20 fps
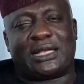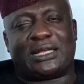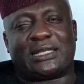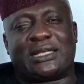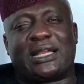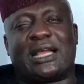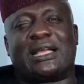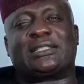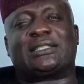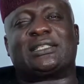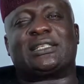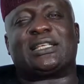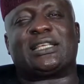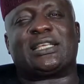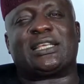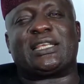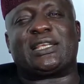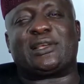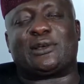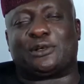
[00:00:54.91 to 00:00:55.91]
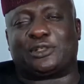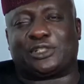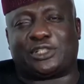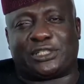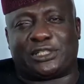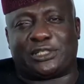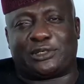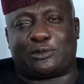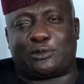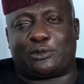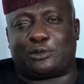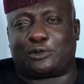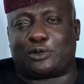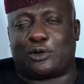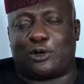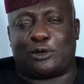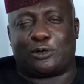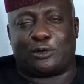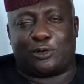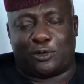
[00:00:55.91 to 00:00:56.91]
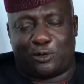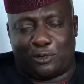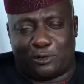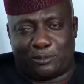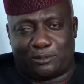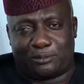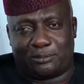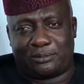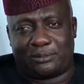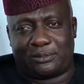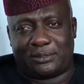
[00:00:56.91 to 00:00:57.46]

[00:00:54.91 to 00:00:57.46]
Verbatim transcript: that he or she could call home